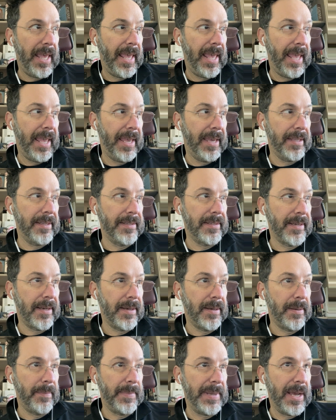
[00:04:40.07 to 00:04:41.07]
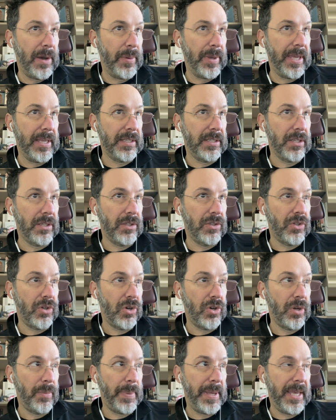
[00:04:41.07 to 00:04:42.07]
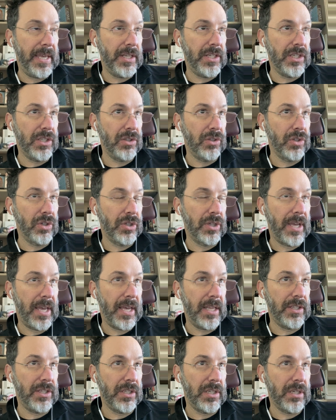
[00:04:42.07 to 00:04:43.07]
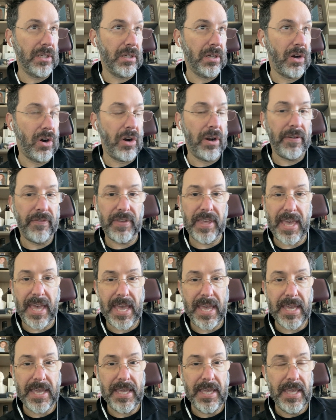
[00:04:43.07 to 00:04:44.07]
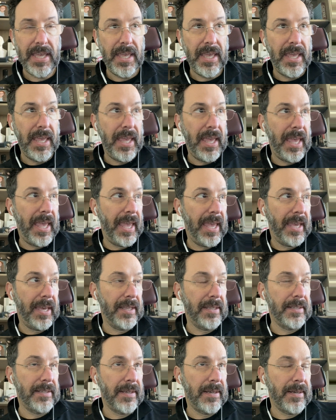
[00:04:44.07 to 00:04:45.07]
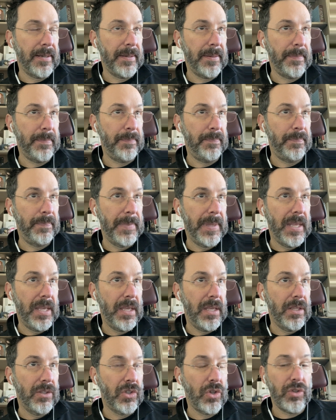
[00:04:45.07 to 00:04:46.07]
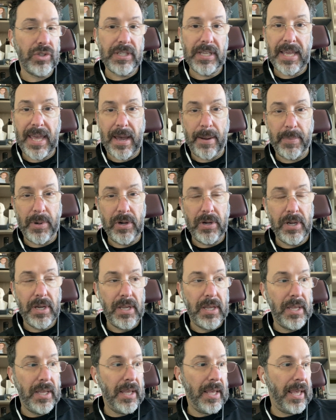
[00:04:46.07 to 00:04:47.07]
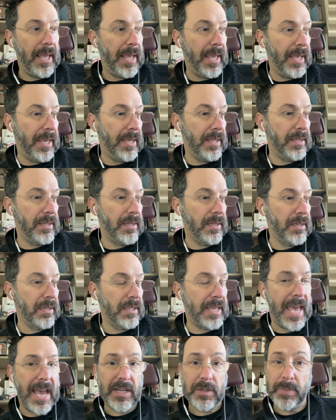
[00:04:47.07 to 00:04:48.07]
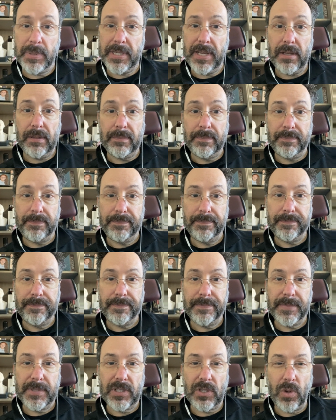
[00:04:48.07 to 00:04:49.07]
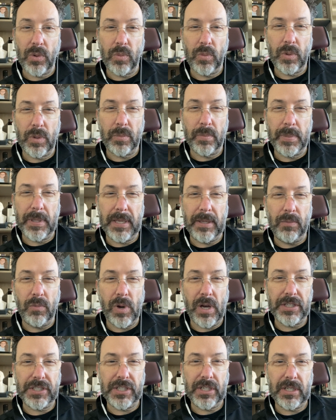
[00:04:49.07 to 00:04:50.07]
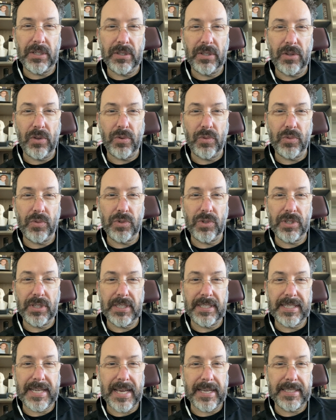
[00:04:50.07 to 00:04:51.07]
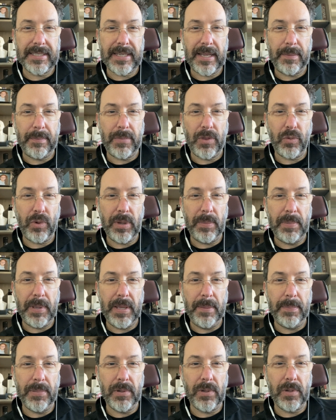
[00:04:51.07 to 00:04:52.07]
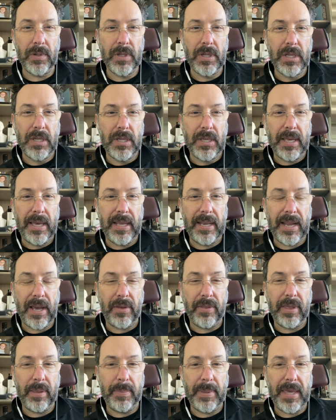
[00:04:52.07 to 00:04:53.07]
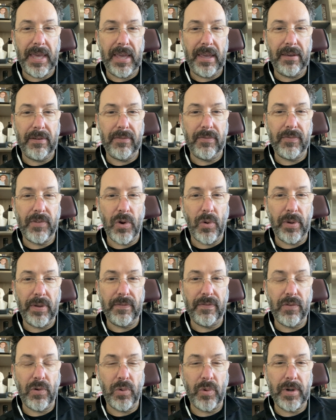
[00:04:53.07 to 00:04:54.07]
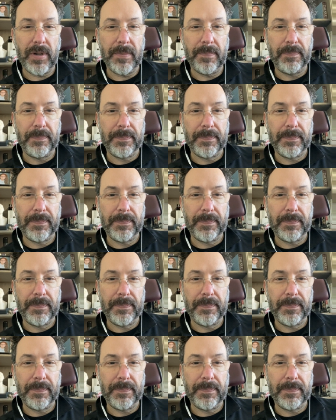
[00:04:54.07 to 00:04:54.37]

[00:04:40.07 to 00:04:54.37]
And now we get to turn the page and look at RFK and Tulsi Gabbard and Kash Patel. So we'll be watching those exact same three people and how they behave going forward.